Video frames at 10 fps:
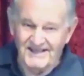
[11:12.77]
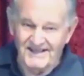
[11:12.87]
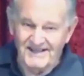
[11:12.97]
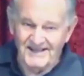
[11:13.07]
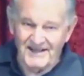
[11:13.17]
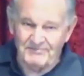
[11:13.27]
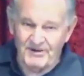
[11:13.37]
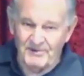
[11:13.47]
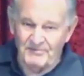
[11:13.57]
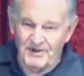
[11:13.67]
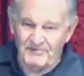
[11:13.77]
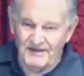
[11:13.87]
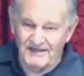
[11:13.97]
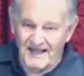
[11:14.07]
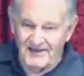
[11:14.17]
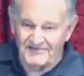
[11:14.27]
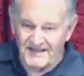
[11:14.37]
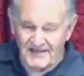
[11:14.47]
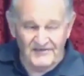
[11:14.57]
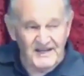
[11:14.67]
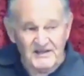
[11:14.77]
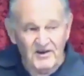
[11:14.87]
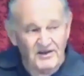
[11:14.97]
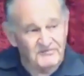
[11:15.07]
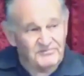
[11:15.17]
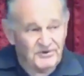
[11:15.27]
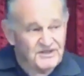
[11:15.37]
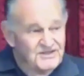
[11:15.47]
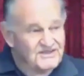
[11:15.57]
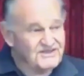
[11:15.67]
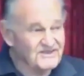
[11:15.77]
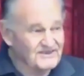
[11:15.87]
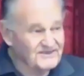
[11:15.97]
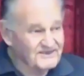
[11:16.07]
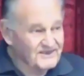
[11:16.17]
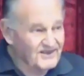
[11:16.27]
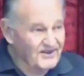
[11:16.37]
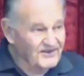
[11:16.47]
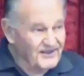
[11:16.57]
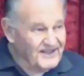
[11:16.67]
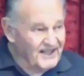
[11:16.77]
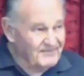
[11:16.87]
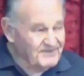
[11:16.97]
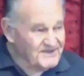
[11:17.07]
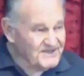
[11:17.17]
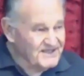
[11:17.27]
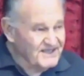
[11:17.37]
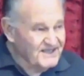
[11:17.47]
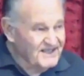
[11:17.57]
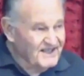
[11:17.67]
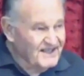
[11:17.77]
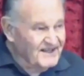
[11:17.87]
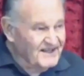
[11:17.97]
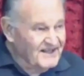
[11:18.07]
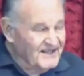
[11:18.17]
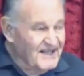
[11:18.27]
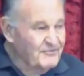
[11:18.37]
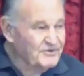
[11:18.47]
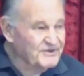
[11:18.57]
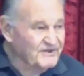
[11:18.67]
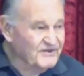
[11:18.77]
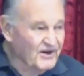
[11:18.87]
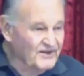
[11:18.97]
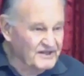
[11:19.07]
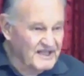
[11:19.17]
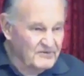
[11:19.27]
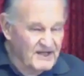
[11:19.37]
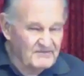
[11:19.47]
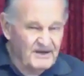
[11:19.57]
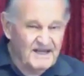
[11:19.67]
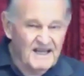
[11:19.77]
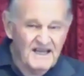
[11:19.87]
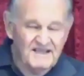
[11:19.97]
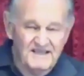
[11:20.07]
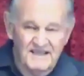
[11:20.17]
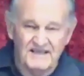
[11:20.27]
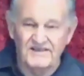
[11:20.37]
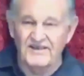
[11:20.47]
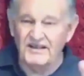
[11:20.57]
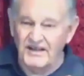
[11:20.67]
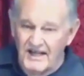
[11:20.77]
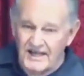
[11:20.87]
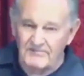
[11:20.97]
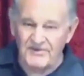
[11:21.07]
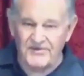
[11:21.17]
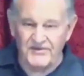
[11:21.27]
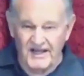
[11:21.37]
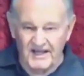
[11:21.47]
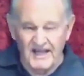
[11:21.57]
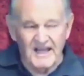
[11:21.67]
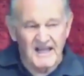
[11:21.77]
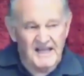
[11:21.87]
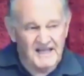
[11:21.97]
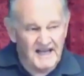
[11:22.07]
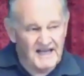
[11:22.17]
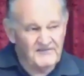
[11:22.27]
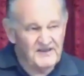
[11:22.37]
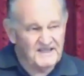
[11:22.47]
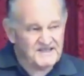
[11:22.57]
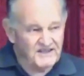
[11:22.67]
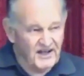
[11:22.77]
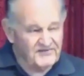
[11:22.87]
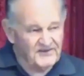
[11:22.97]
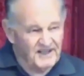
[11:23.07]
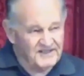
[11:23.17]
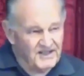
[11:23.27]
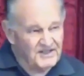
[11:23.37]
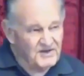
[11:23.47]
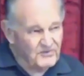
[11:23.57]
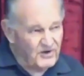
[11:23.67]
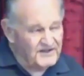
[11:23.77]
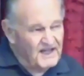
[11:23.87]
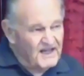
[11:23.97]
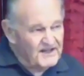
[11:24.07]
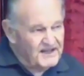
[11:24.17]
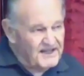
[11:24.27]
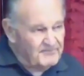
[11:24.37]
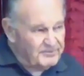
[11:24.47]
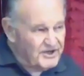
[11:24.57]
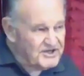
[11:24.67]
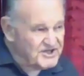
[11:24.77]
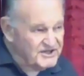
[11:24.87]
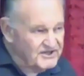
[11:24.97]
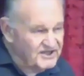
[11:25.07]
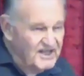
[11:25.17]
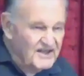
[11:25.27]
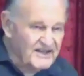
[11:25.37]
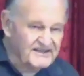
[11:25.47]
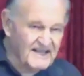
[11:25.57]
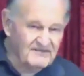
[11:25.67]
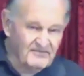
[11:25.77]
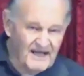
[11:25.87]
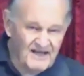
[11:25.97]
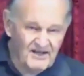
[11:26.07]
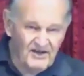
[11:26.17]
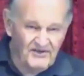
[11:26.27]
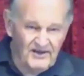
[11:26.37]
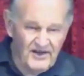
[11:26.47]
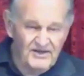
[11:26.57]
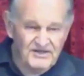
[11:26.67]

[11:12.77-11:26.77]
they probably would have been laughed at. If he'd gone and preached on the campus, he wouldn't have gone anywhere, but he did the lamb thing. He gave his life, and I tell you what, the impression that that made on those